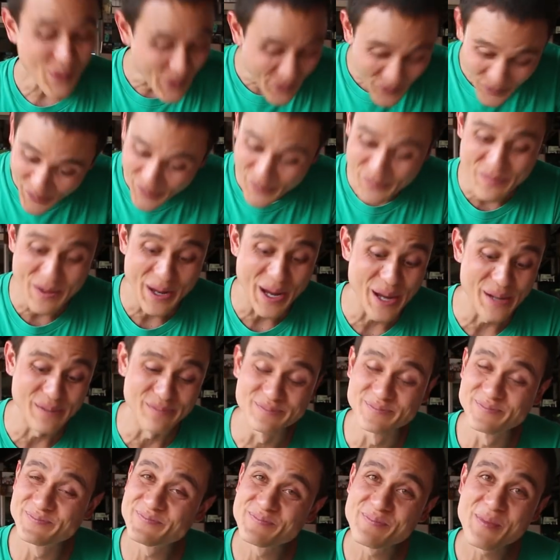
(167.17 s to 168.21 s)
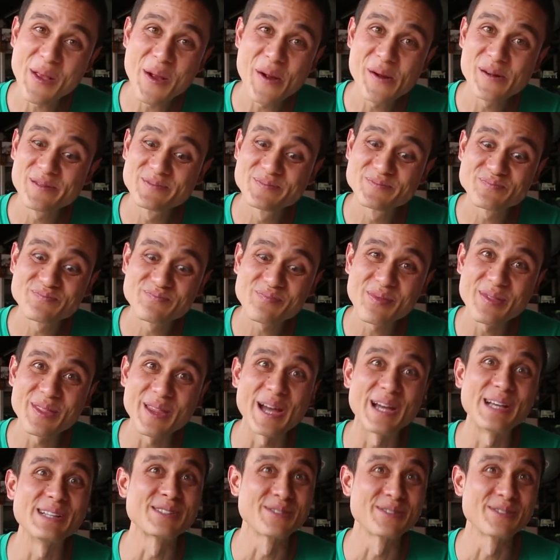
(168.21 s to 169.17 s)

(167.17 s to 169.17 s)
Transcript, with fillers: Oh man, that